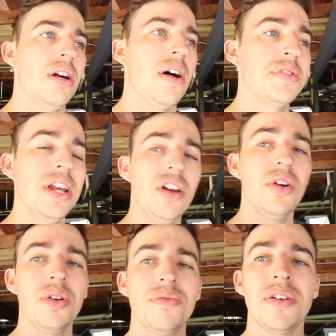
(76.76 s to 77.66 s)
I've seen a
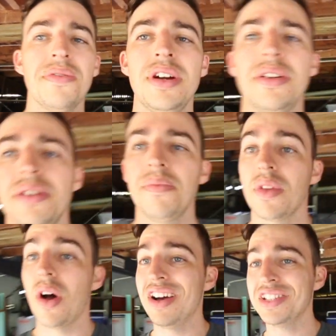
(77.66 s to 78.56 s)
lot of different
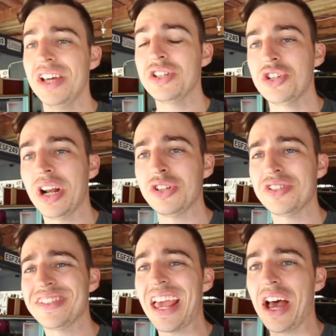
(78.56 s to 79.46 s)
isolation
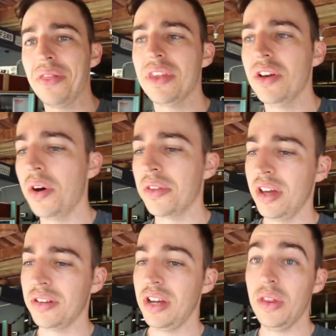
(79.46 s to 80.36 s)
challenges out there on the
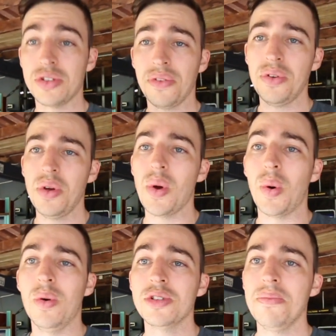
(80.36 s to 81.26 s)
internet. There's a few
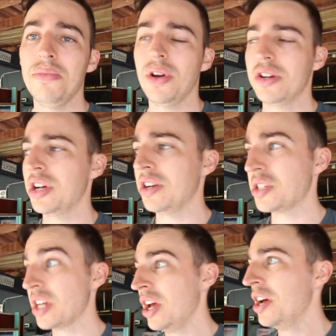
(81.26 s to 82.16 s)
awesome burnout
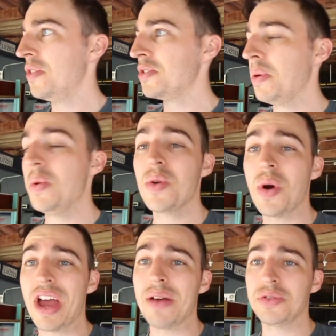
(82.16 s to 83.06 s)
challenges which people go
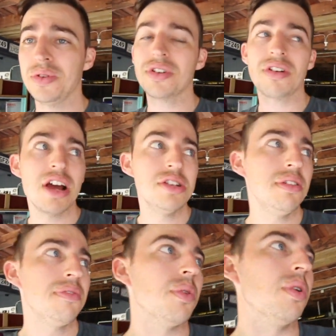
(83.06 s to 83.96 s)
absolutely crazy
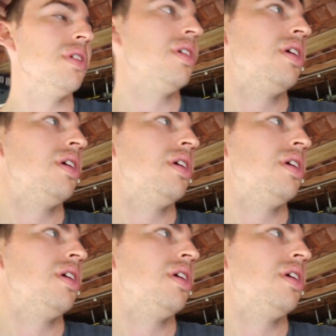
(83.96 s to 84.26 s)
for.